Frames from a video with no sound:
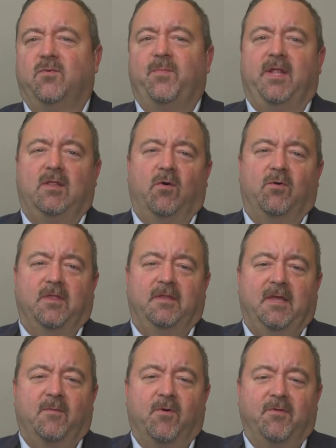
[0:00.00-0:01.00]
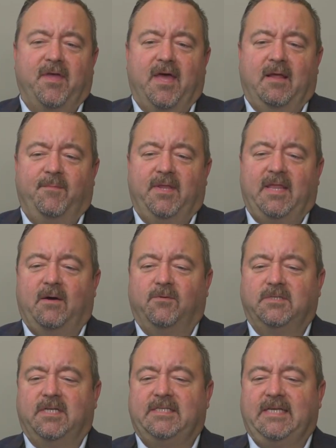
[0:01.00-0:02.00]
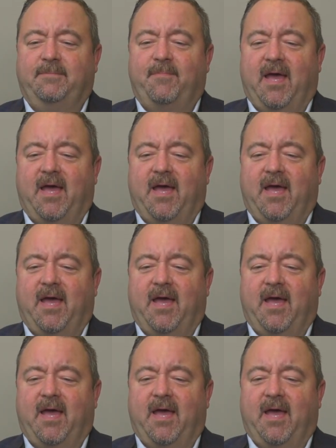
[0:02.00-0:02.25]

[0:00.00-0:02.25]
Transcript: are a bit lower than they were then. I mean, that was a team